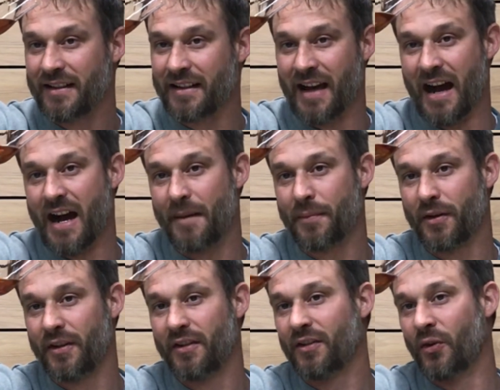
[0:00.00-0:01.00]

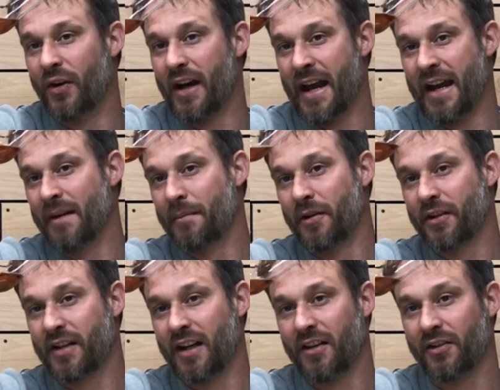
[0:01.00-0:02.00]
copper or amber
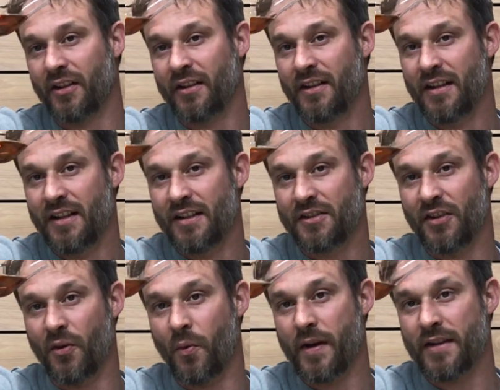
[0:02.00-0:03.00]
color to
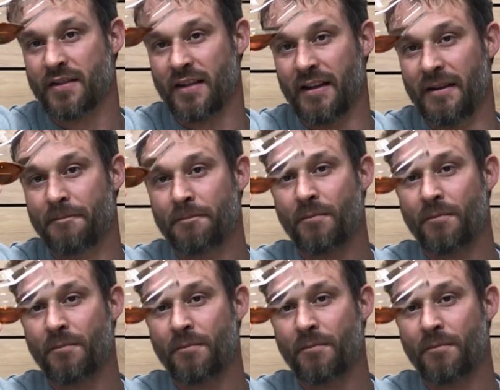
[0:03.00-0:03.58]
the whiskey. I'm